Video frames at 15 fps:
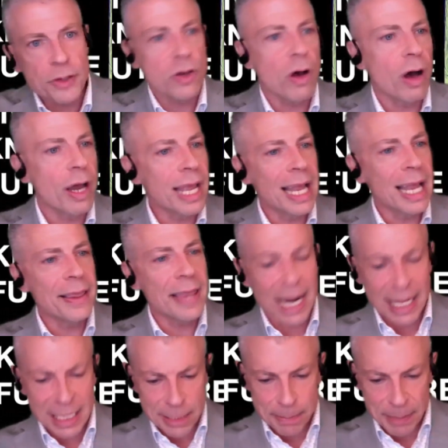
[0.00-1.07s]
on end that
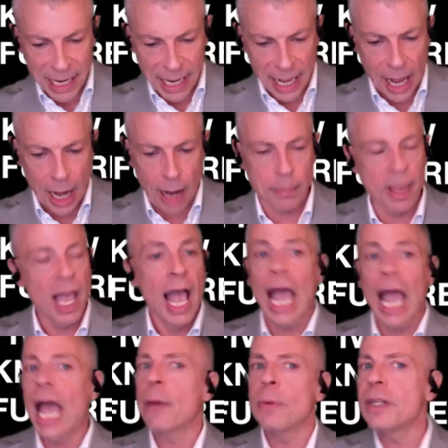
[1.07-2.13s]
it's become,
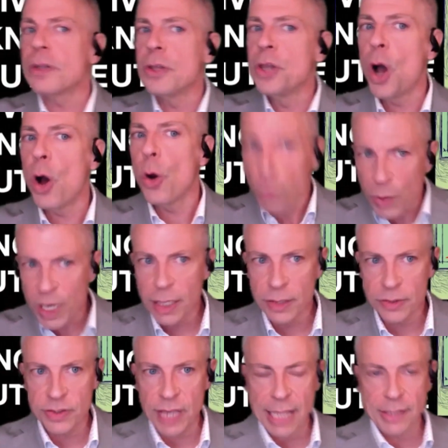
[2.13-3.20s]
and with no real
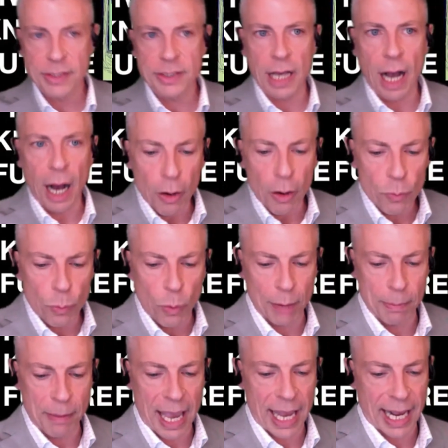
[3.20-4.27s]
sense of what
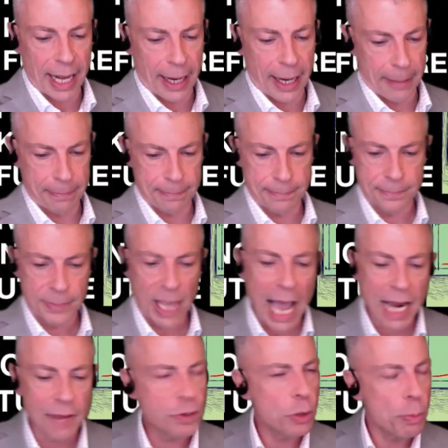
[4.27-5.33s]
may come. And
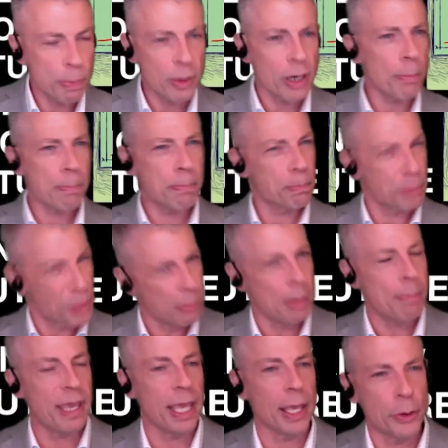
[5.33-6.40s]
if you put a human
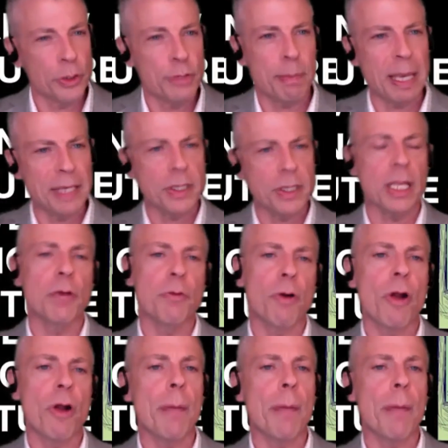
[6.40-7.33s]
being who's basically grown up